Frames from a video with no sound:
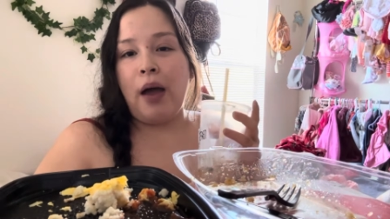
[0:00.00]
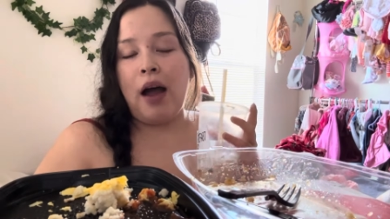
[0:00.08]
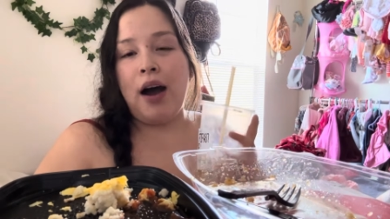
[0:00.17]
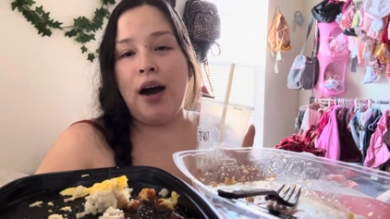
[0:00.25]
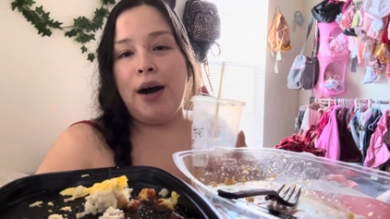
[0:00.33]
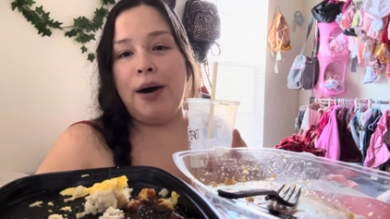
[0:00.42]

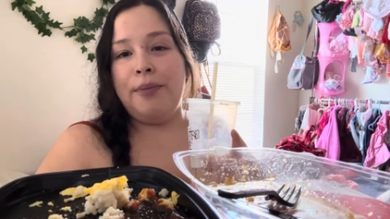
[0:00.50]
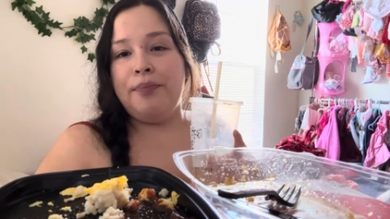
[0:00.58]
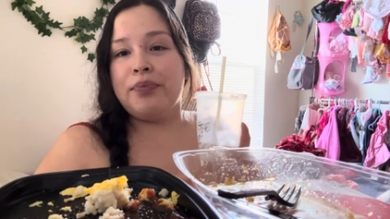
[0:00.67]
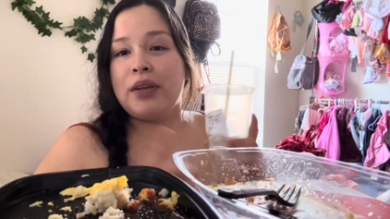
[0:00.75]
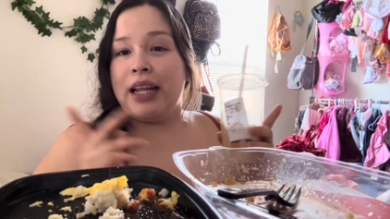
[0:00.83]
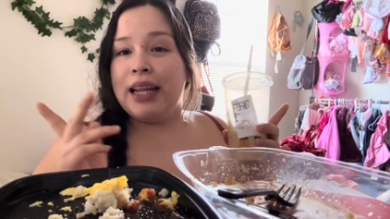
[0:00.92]

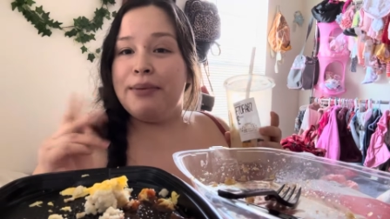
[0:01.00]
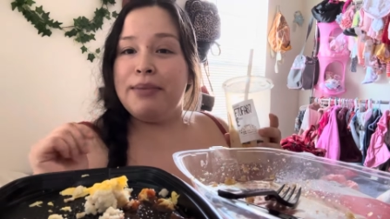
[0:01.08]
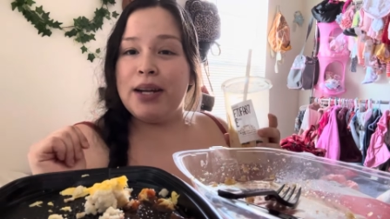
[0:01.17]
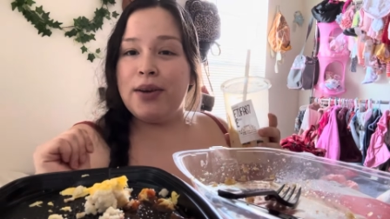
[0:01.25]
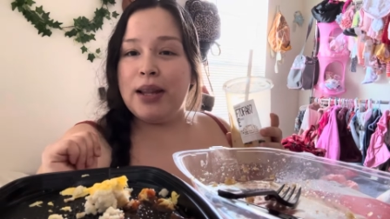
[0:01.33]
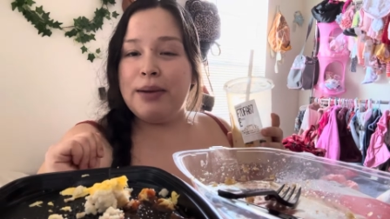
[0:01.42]
um let me
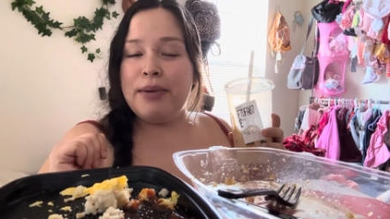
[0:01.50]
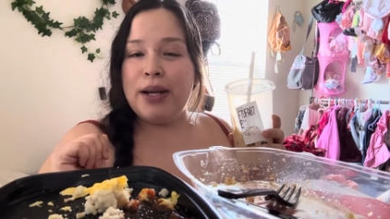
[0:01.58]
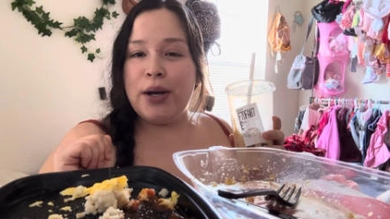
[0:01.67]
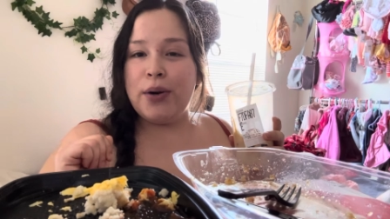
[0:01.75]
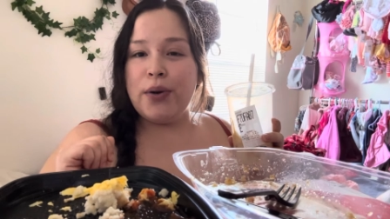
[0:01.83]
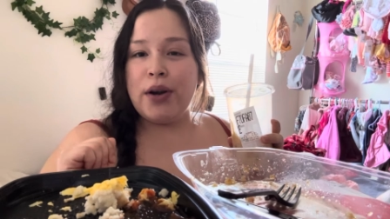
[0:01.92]
know let me
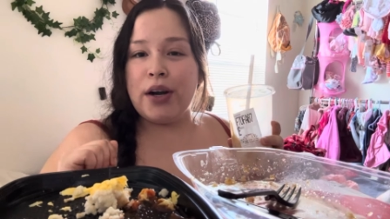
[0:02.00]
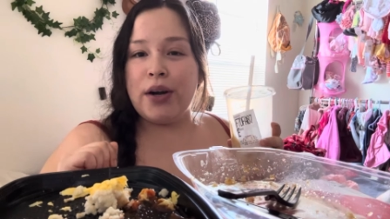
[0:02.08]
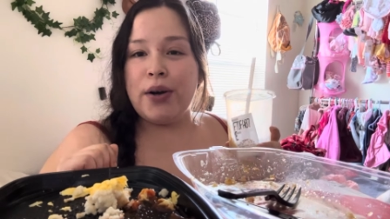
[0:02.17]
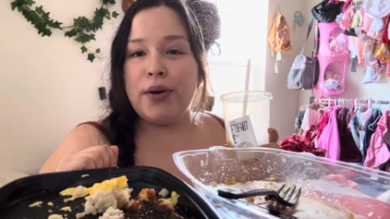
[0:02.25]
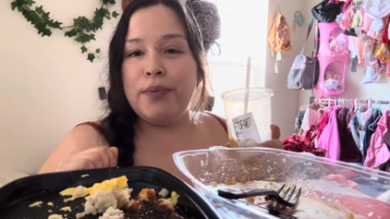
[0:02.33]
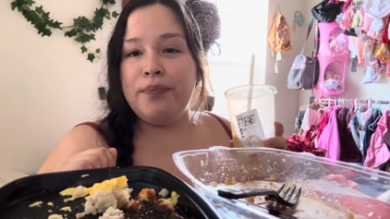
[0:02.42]
know
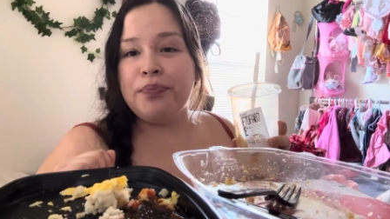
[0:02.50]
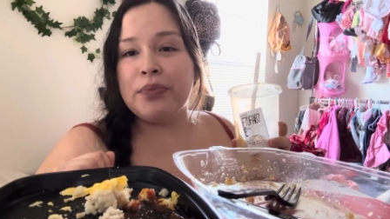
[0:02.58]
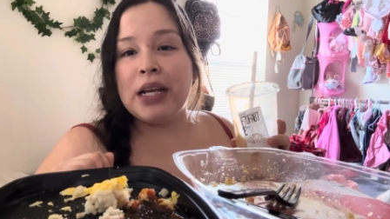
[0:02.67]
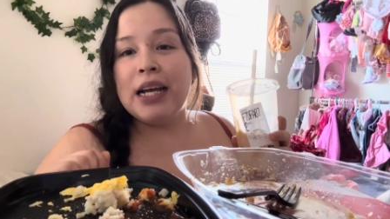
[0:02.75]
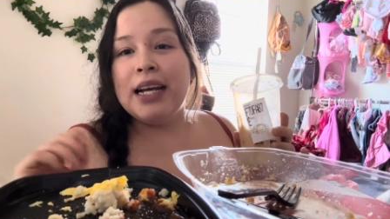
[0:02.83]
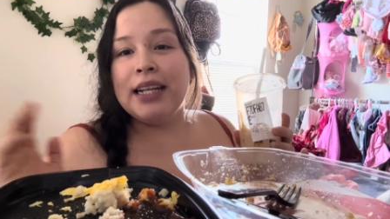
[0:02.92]
girl
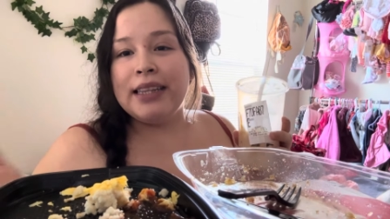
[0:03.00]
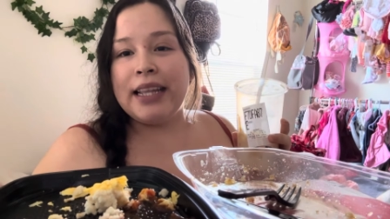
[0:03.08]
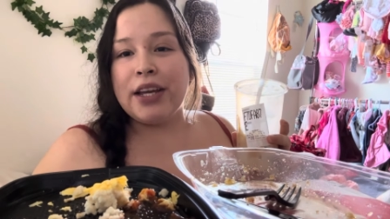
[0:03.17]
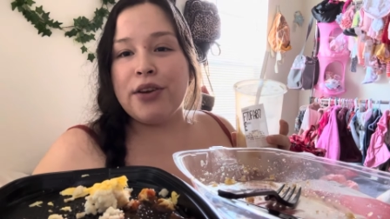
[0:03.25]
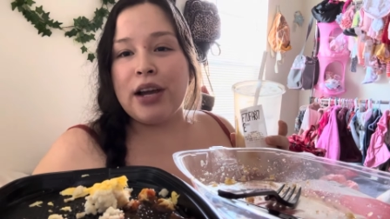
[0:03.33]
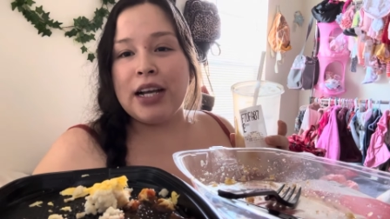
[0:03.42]

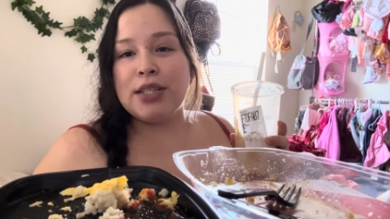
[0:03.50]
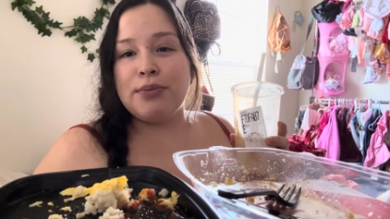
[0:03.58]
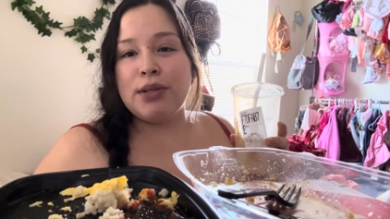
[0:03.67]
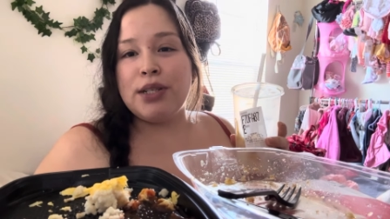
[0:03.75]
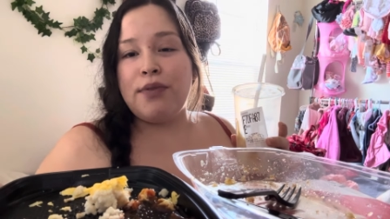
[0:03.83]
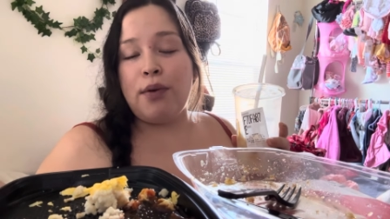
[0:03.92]
thank you guys so
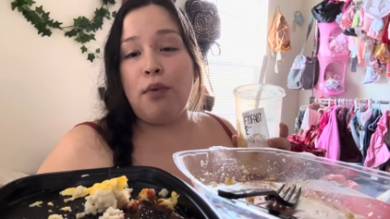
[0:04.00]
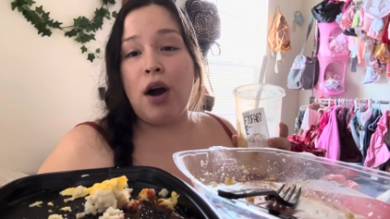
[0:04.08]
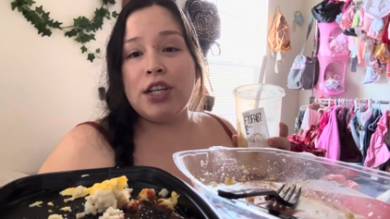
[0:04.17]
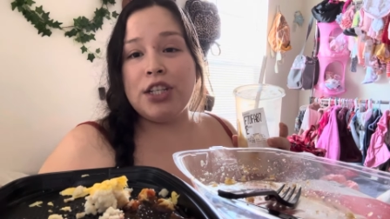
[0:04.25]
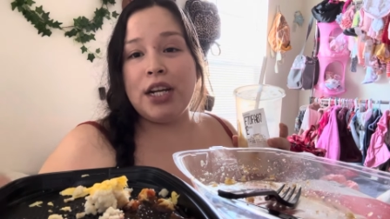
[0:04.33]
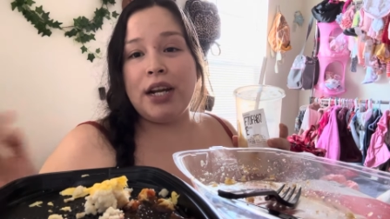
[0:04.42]
much for
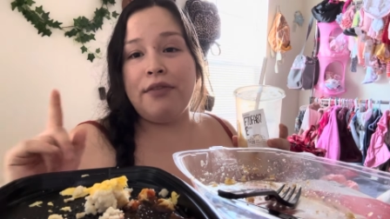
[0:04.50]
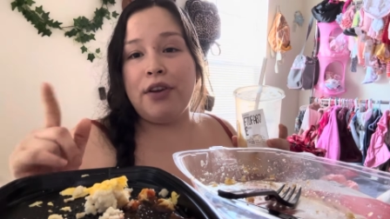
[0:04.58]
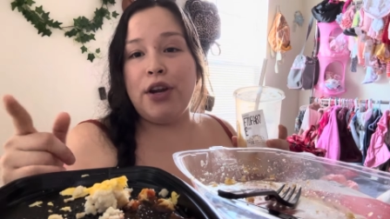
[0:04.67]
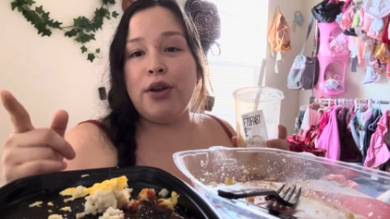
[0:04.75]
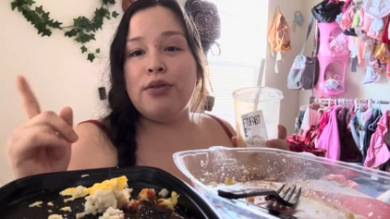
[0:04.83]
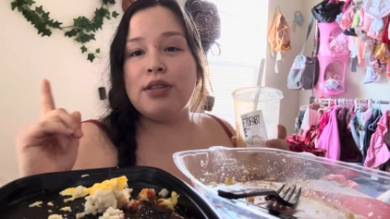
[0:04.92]
watching if you're
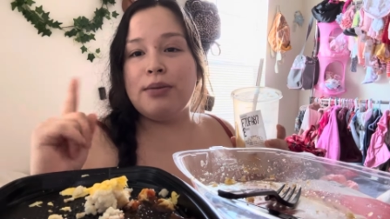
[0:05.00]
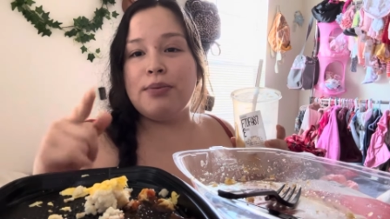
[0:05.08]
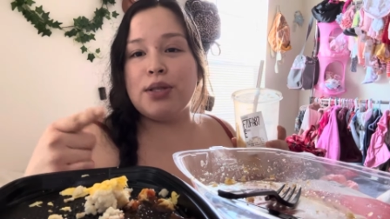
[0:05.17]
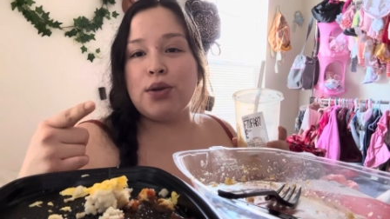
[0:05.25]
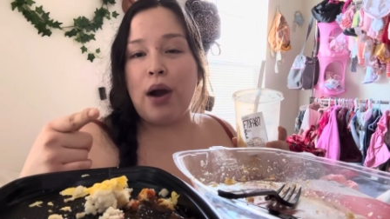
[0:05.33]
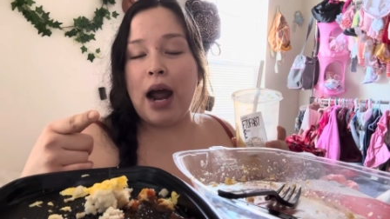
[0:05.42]
new
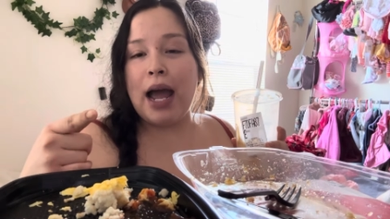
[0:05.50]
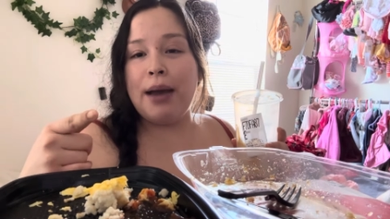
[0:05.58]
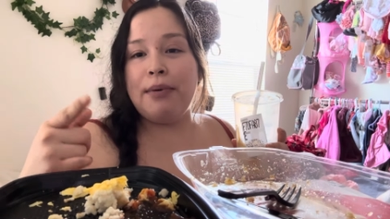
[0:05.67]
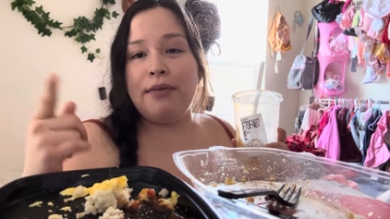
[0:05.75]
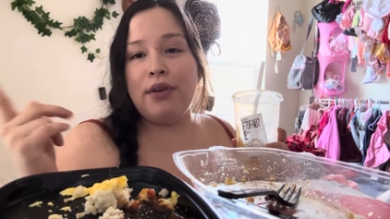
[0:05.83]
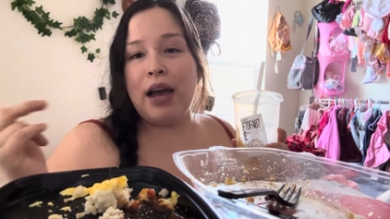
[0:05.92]

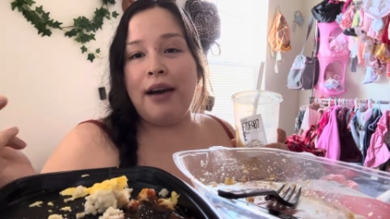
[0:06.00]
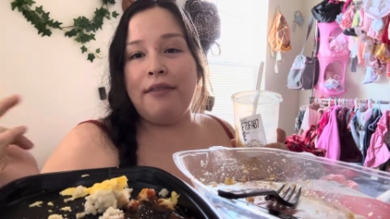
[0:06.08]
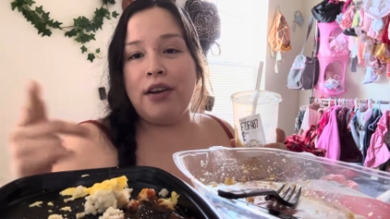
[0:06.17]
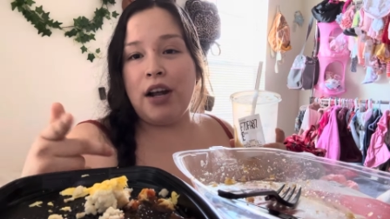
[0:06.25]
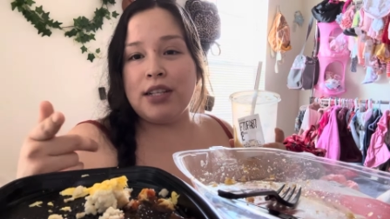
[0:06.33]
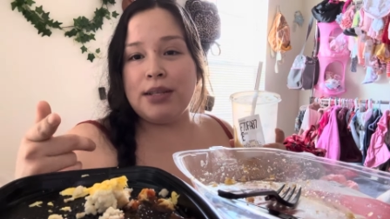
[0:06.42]
subscribe if you have
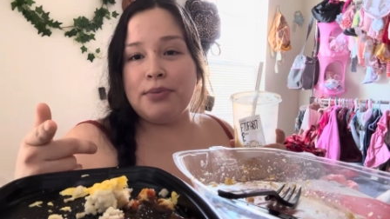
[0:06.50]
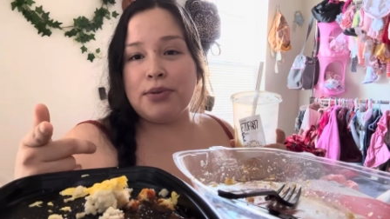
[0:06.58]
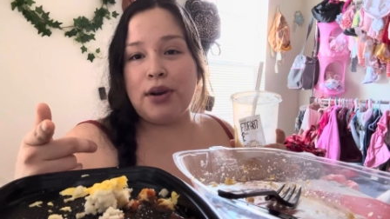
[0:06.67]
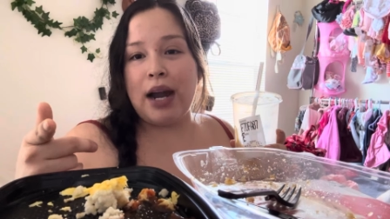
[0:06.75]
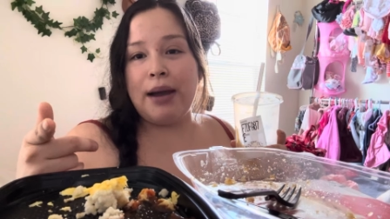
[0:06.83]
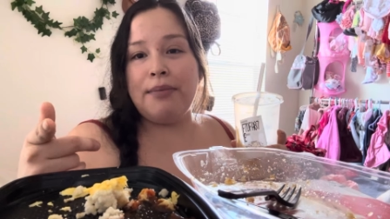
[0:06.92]
not
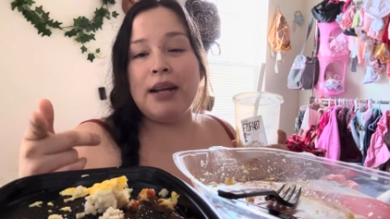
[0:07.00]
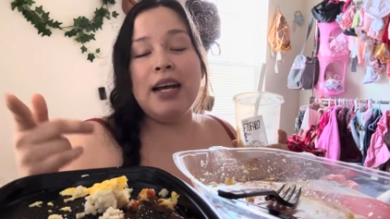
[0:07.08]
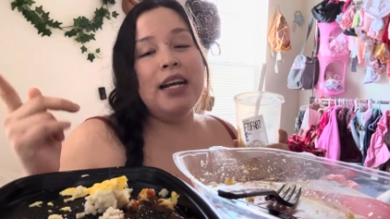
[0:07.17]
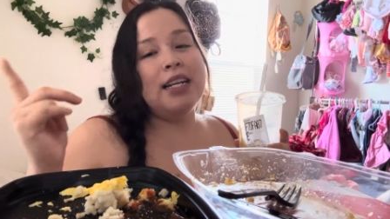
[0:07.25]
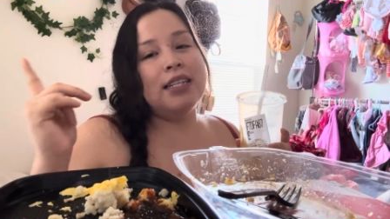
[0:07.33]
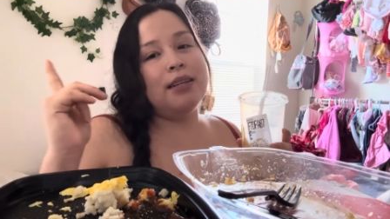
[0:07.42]
subscribed
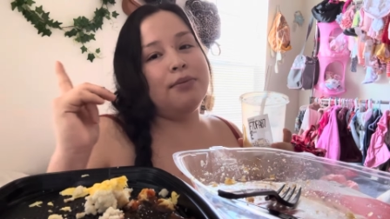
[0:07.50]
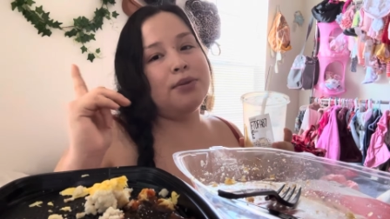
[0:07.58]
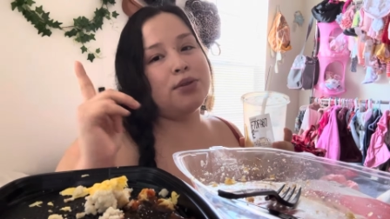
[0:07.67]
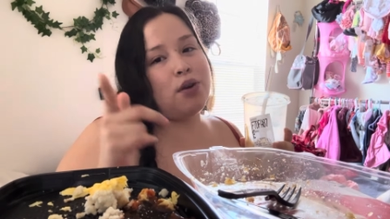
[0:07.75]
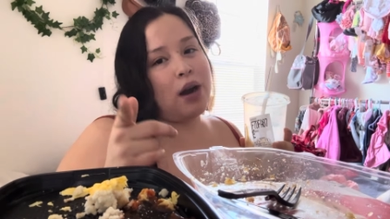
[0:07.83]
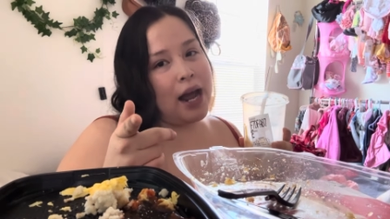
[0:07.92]

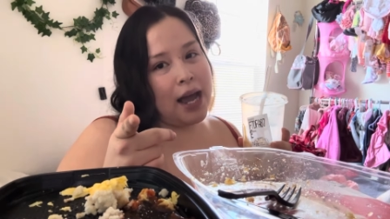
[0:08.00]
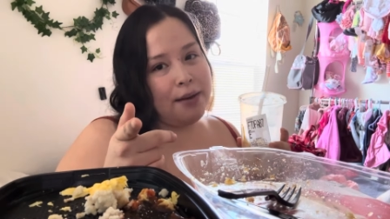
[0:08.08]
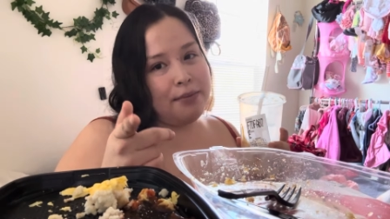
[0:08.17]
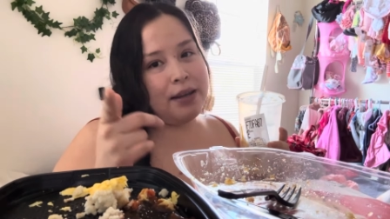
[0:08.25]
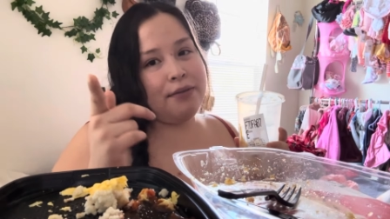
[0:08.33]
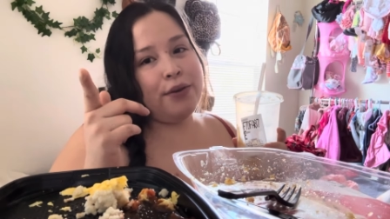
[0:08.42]

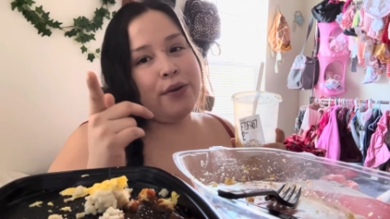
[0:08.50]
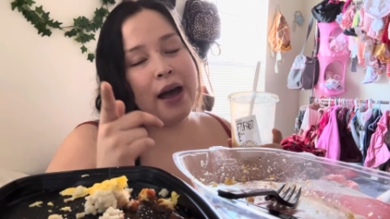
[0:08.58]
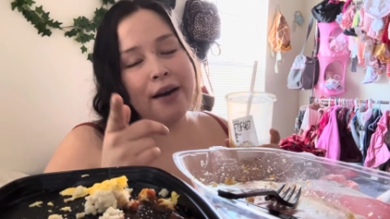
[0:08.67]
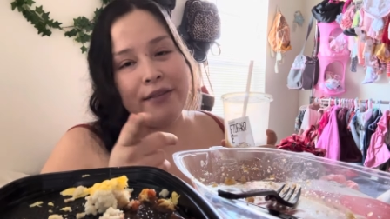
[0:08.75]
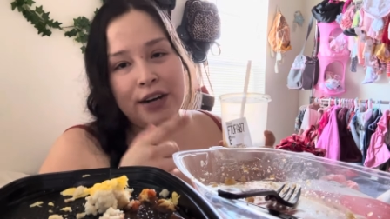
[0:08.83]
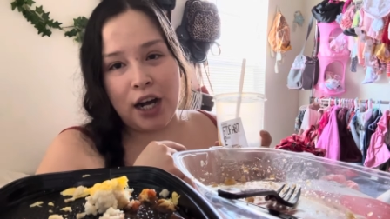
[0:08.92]
subscribed if you
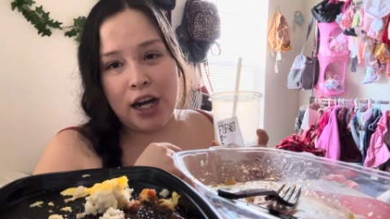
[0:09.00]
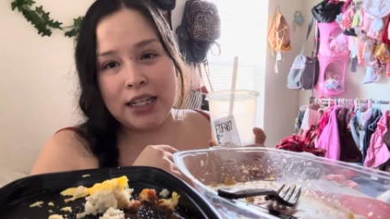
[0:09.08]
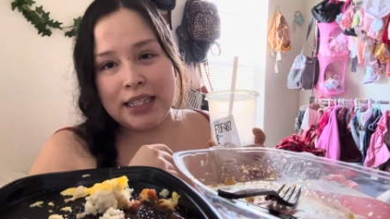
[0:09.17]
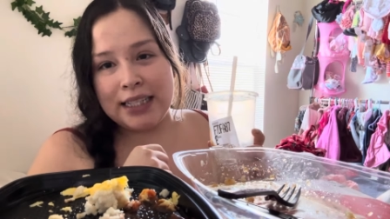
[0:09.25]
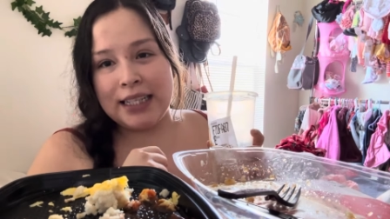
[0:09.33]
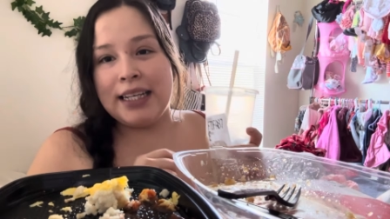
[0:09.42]
have
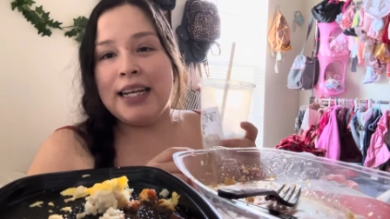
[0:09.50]
not